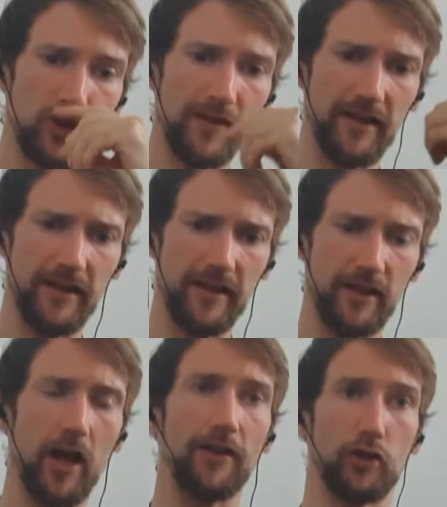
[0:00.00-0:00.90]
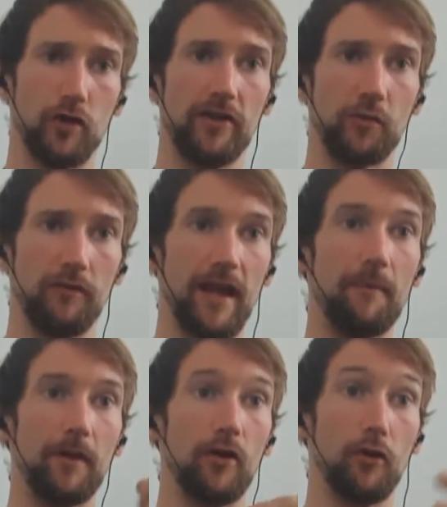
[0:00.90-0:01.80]
the kriyas with
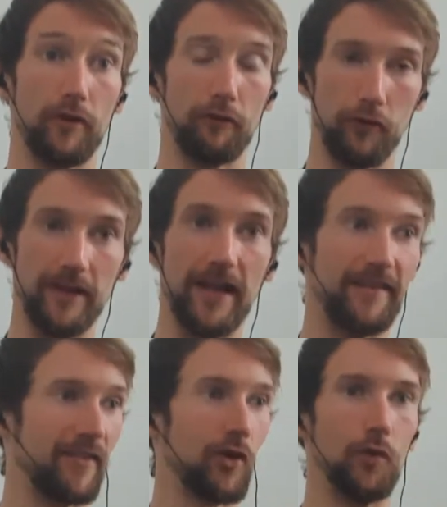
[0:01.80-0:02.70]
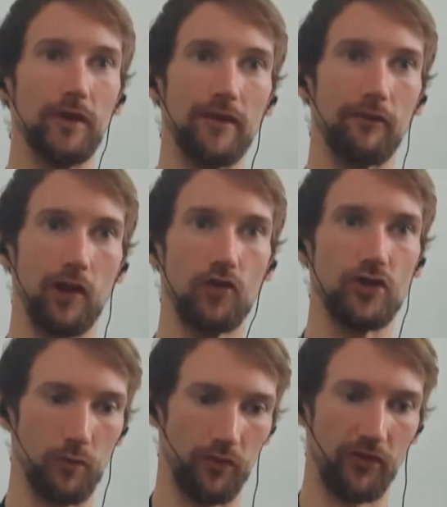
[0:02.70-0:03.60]
them over the 3 days, that's all we did for
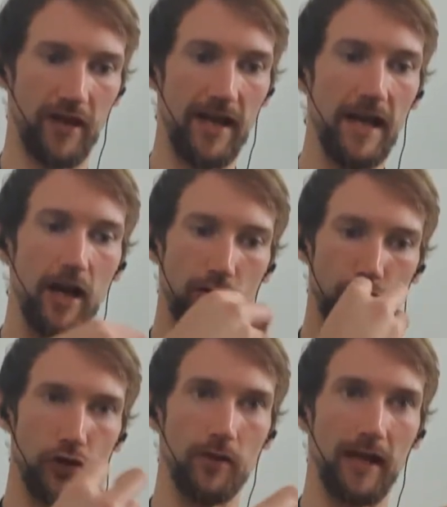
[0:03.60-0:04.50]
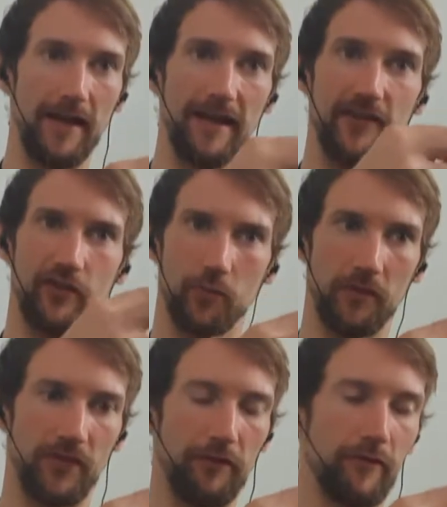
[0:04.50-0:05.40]
lunch. It was sit and you chew it like this in
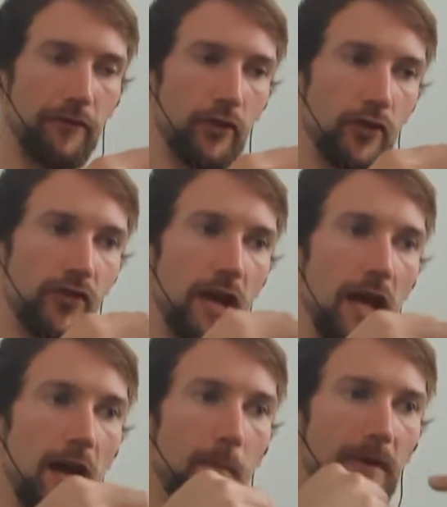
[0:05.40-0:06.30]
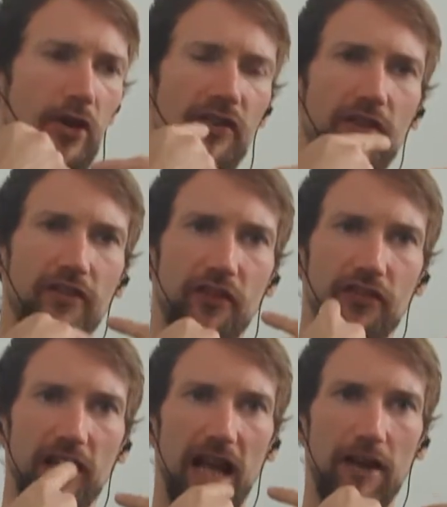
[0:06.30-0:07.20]
specific foods, because it's the
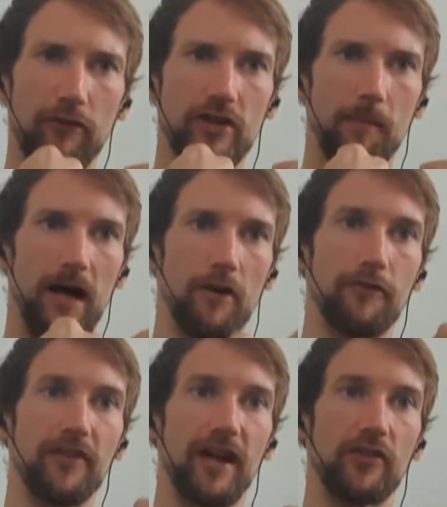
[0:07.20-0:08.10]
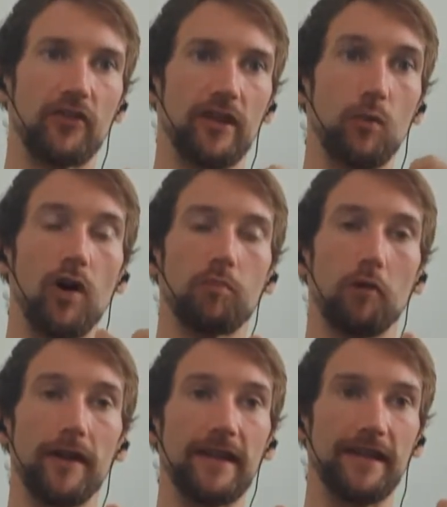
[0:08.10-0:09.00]
saliva in your mouth is actually what's
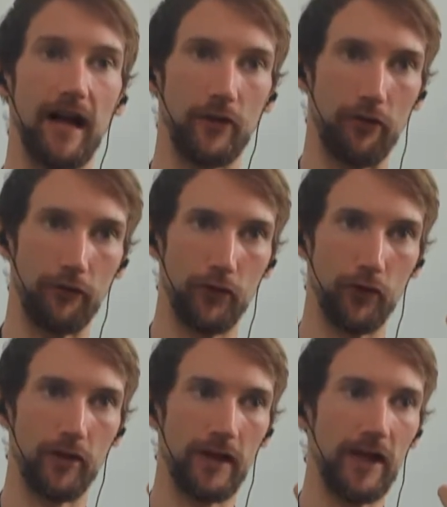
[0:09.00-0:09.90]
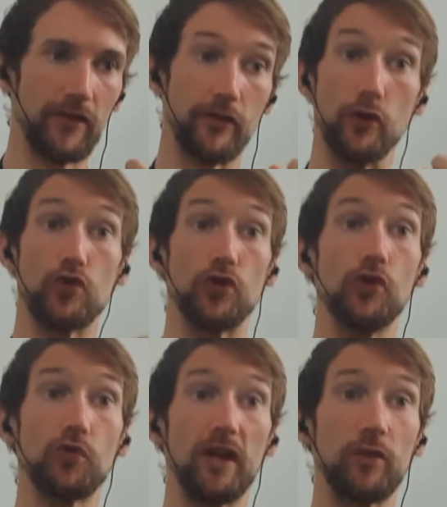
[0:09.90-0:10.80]
breaking down the food. So you chew
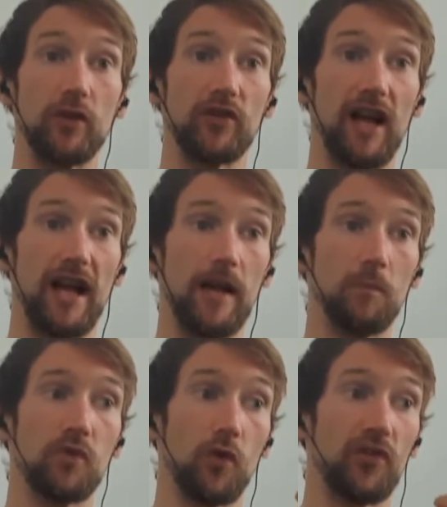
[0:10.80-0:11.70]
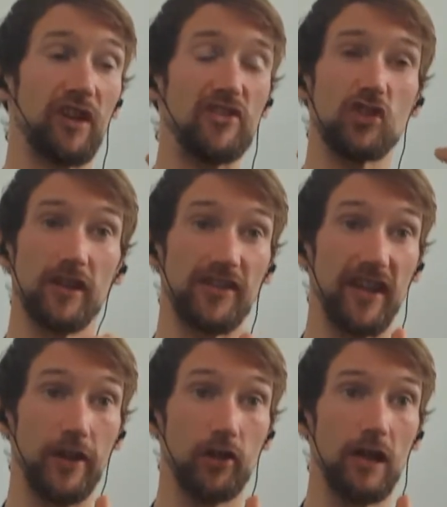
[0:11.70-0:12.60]
21 times, or essentially
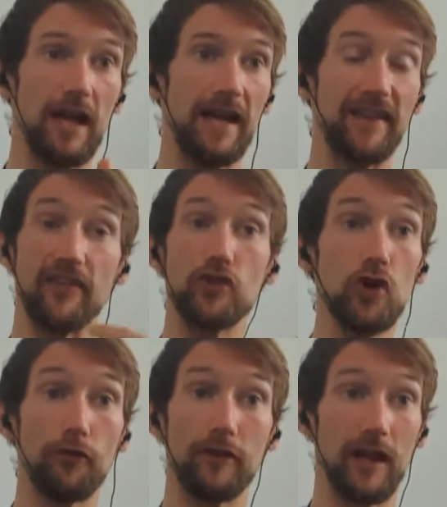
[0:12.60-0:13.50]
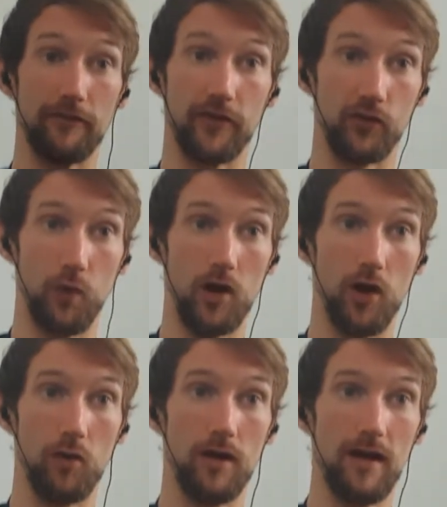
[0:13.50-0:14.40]
till there's nothing left to swallow.